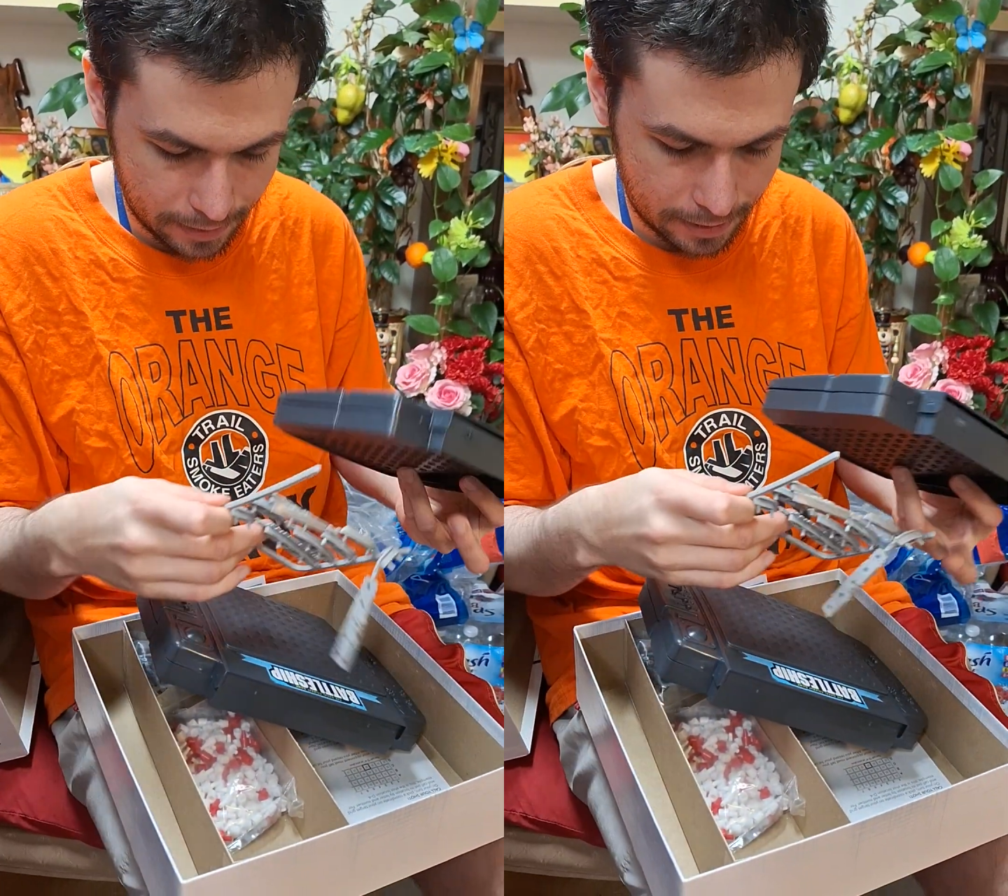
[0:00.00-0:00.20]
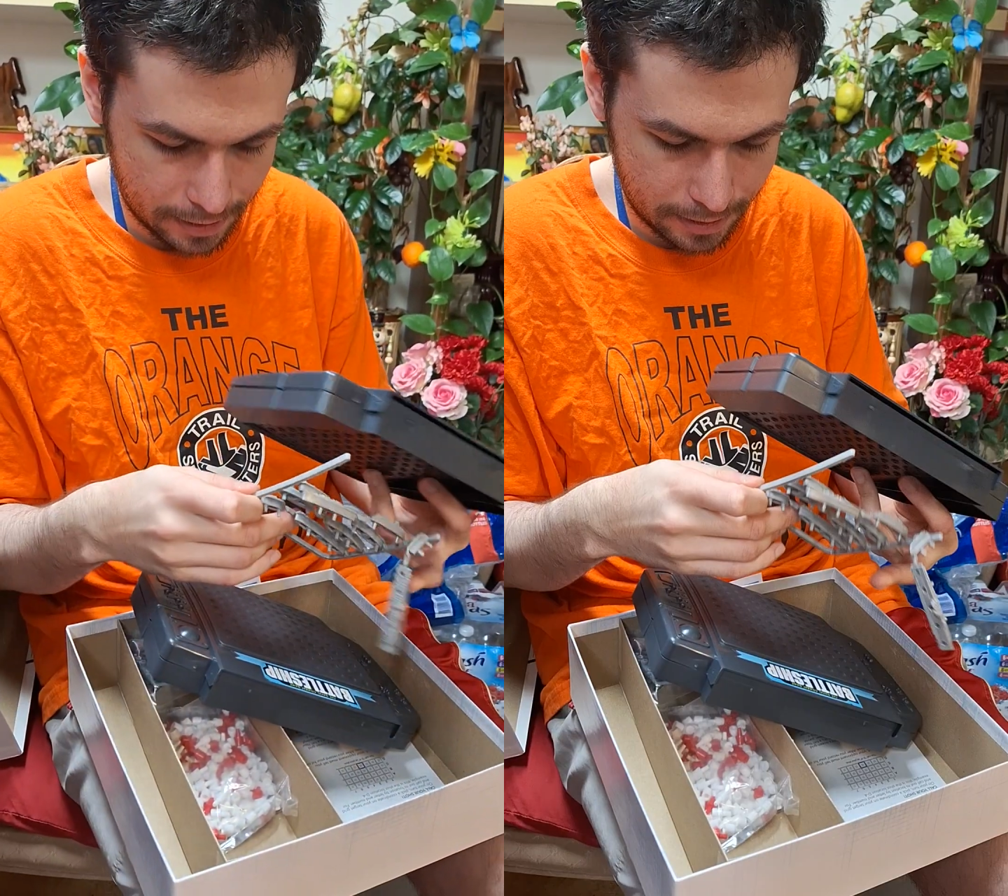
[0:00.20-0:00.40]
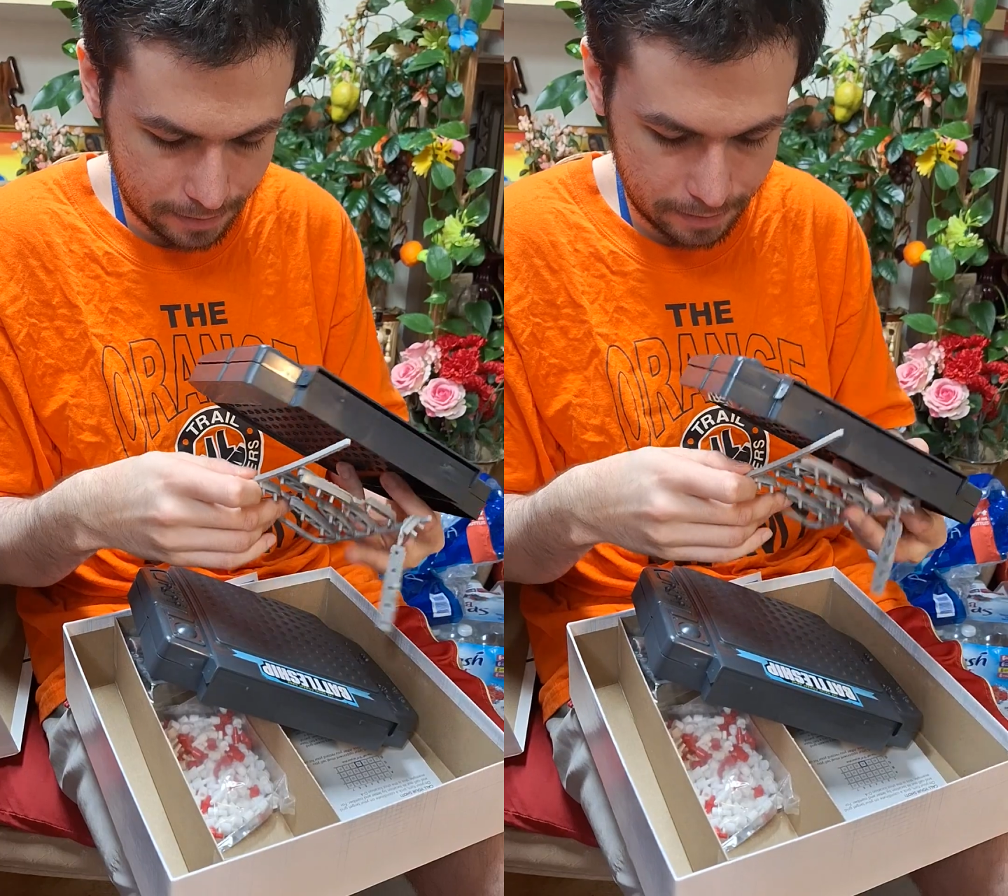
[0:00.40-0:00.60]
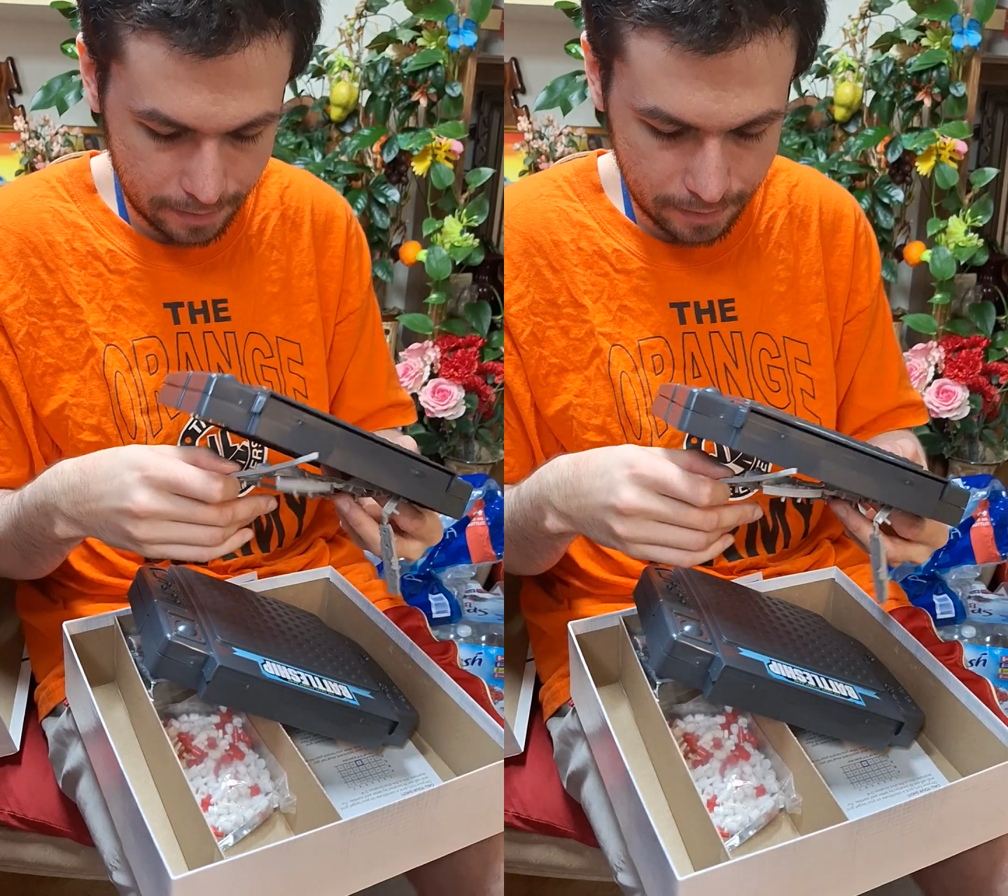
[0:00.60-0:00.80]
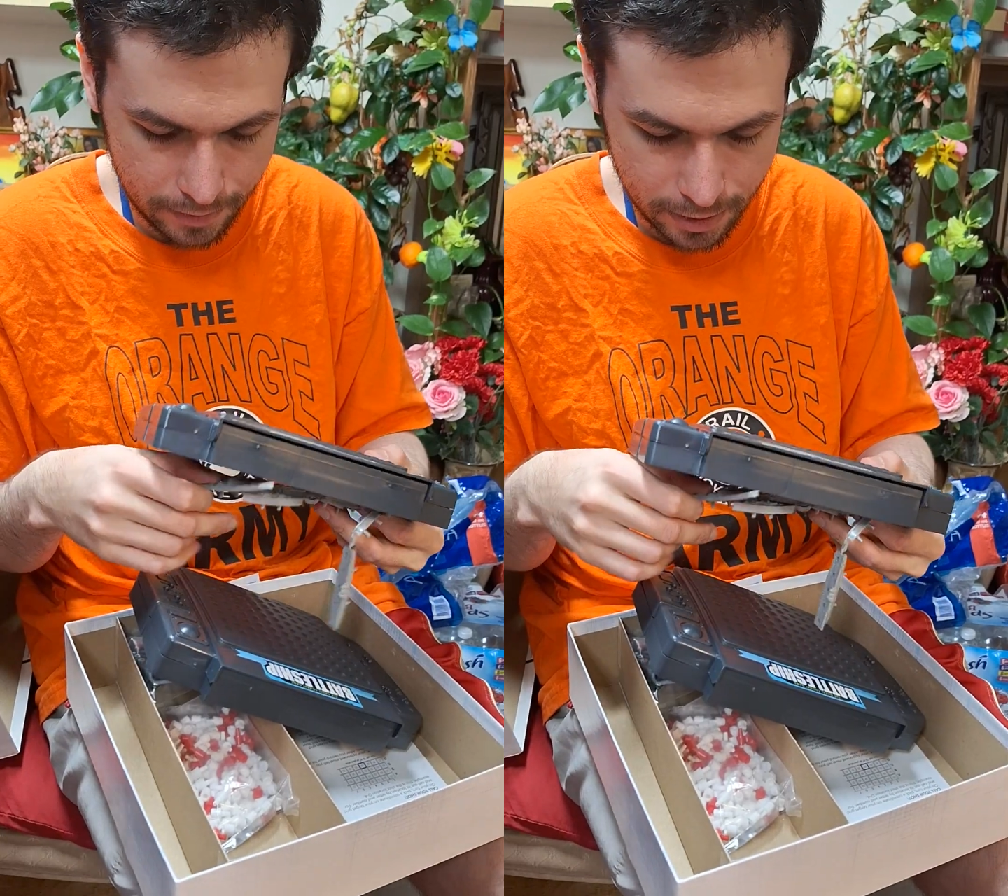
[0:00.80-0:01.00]

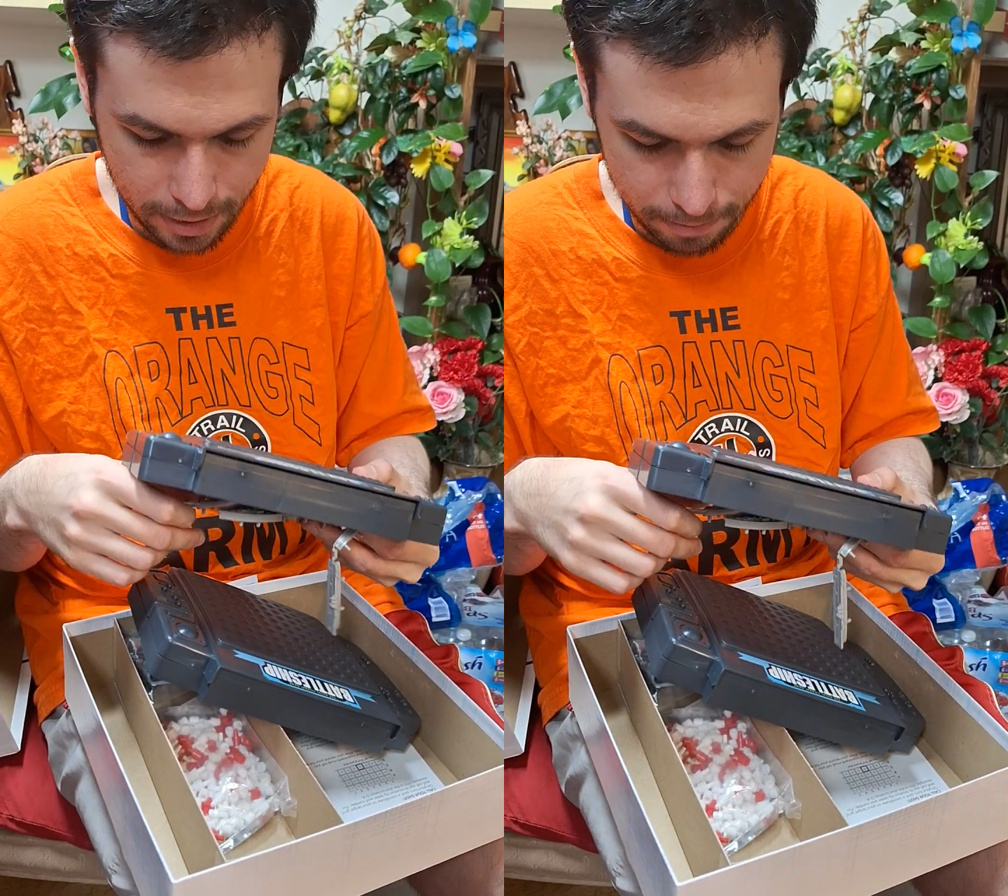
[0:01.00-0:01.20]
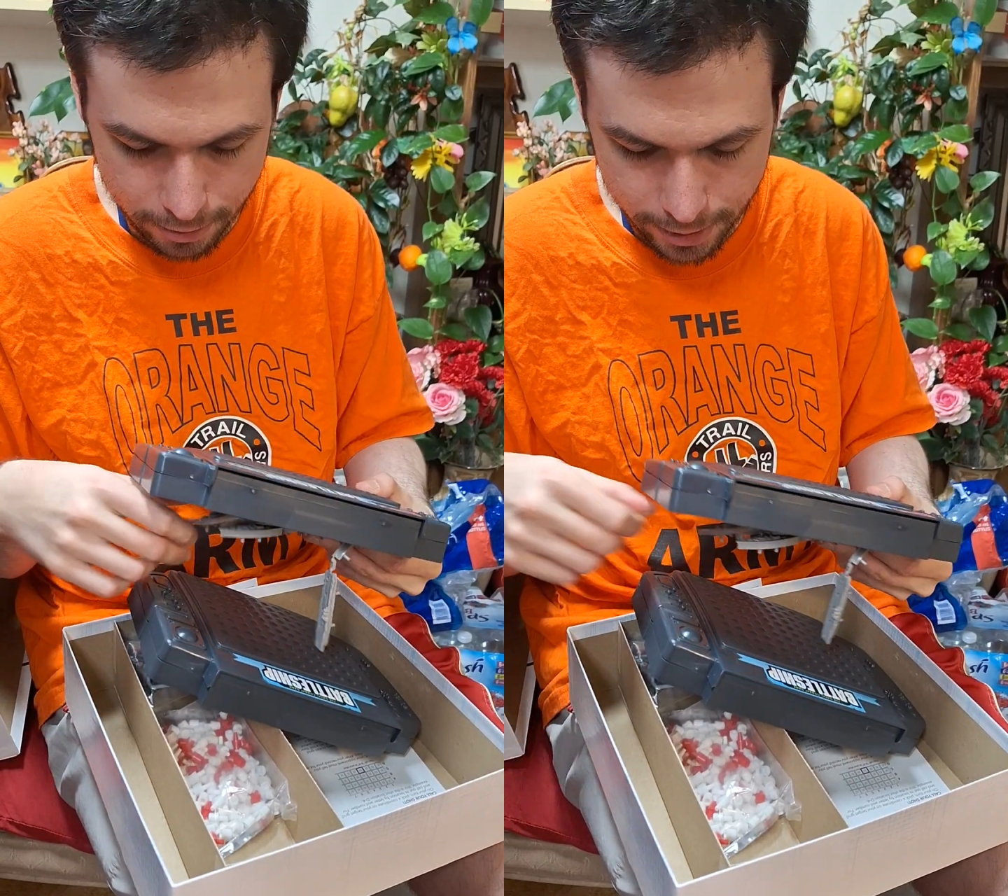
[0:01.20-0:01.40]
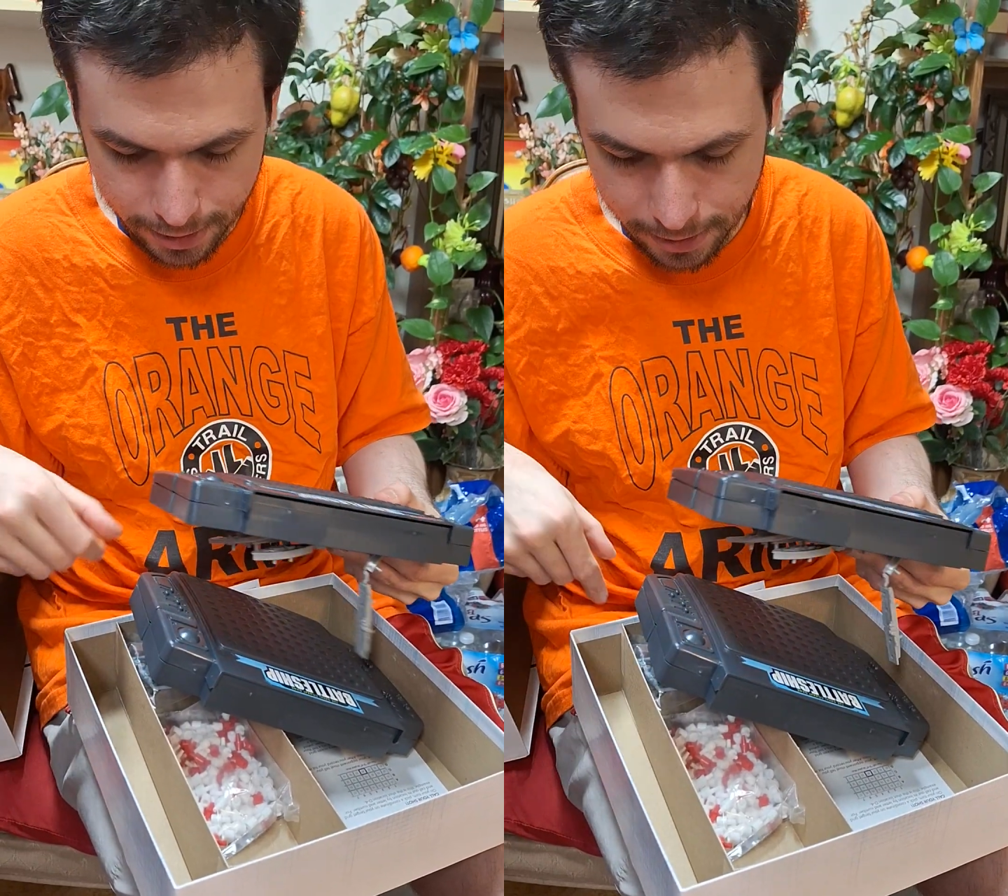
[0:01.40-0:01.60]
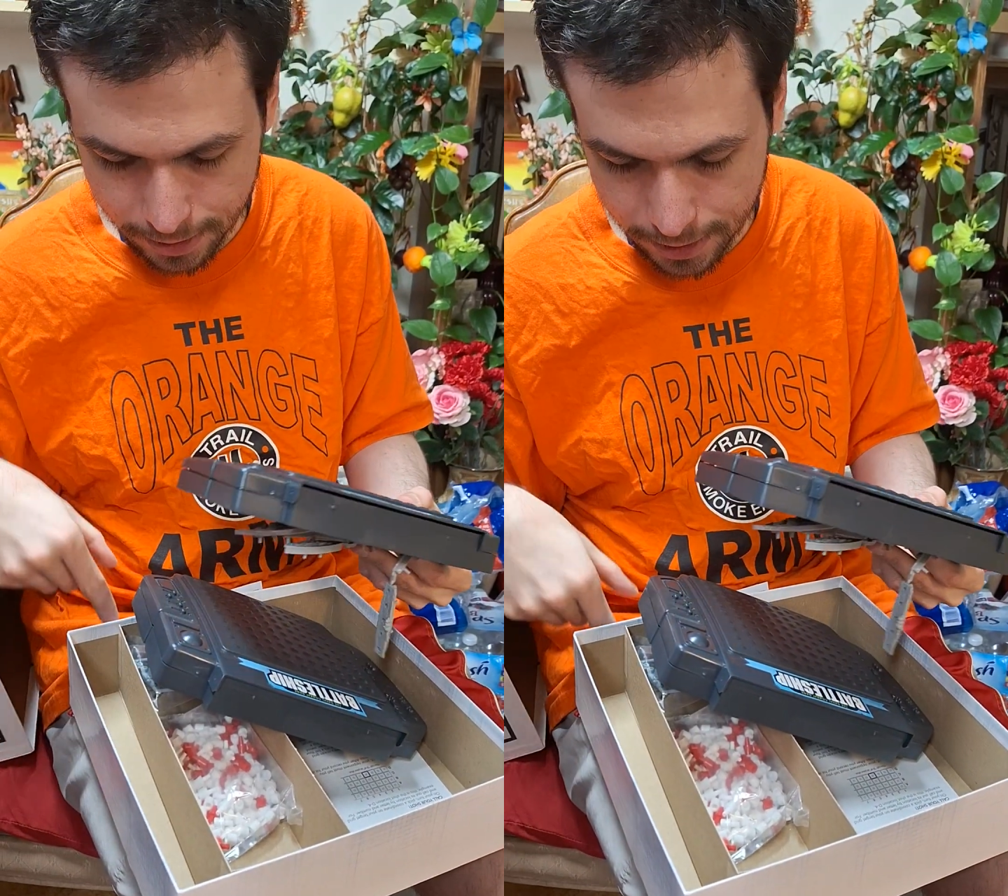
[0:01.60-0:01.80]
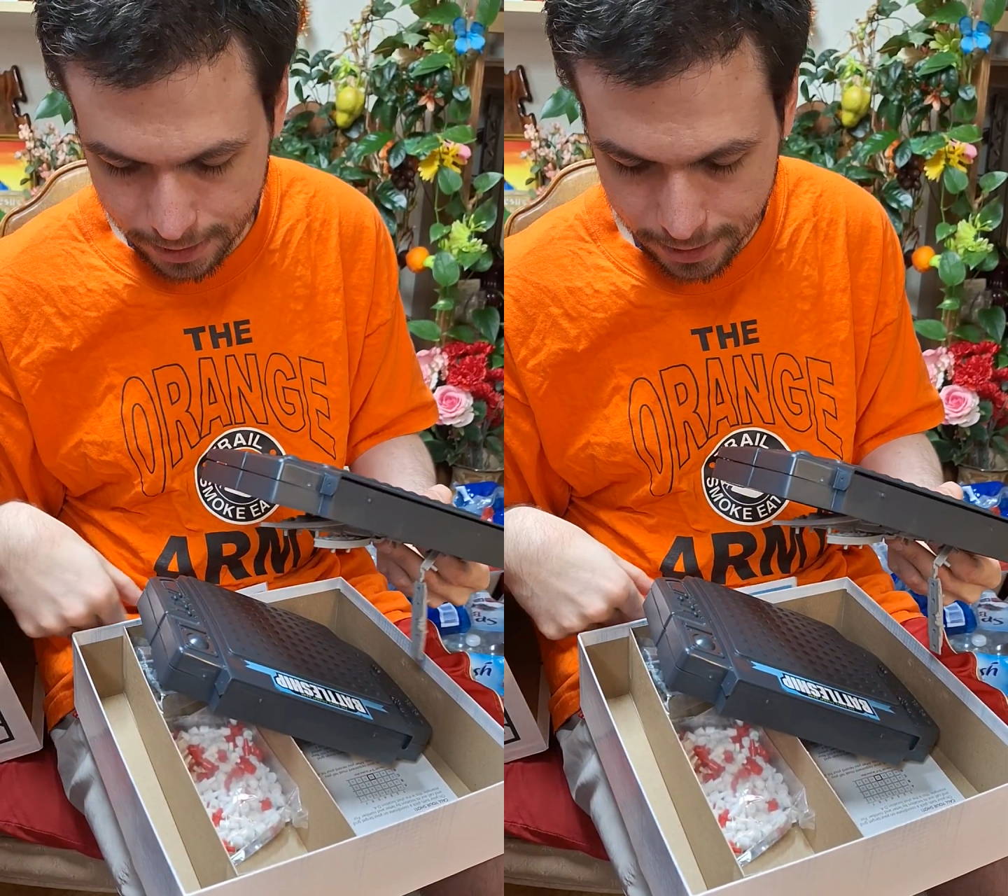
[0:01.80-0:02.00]
separate,
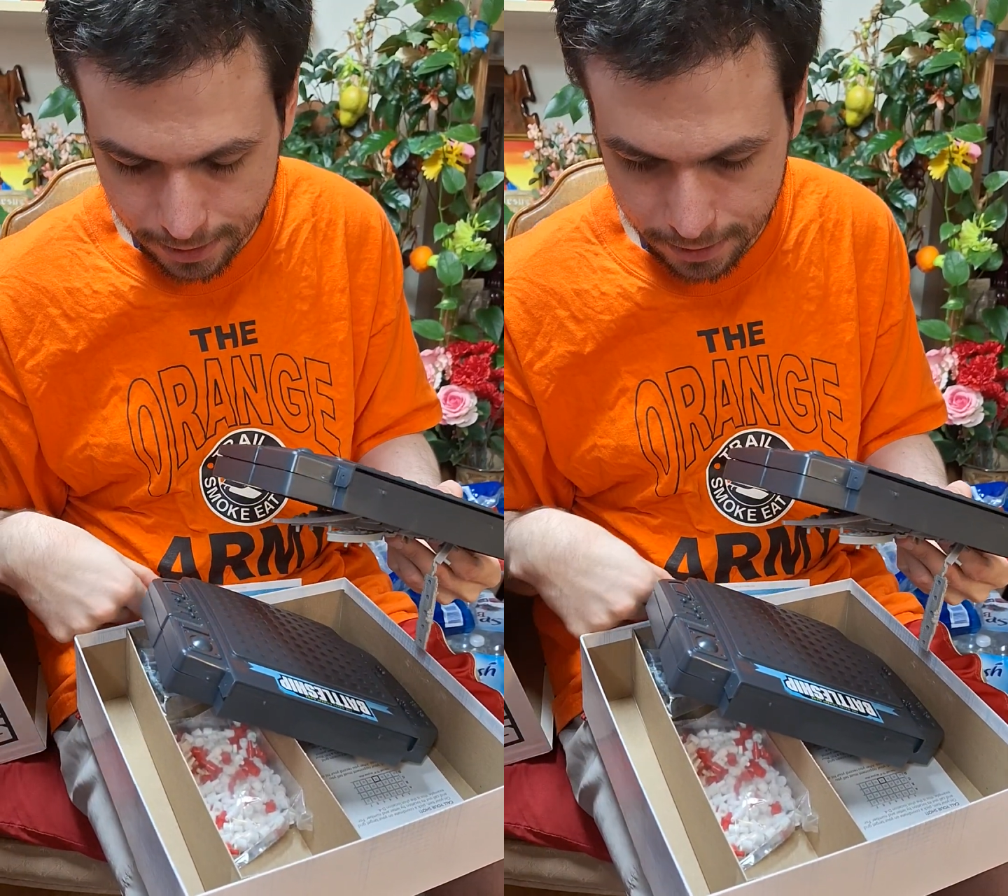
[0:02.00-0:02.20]
yeah.